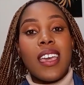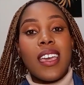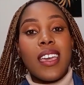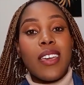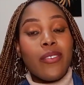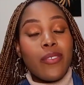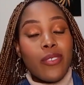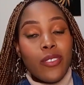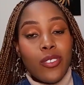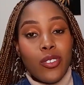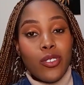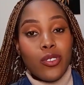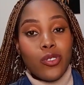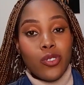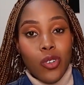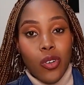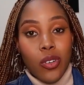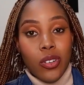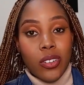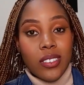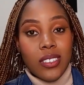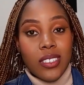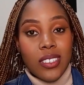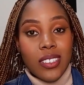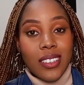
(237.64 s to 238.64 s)
if you
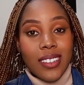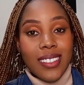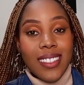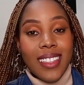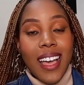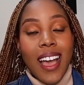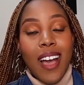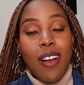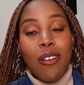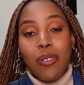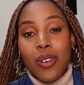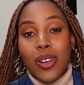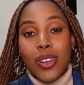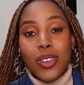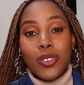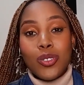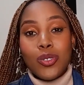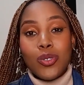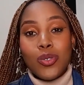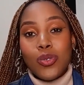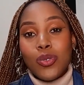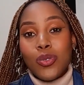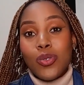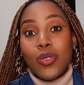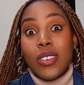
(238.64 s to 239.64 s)
don't, they are
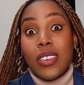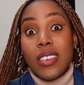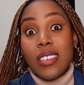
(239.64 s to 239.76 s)
going to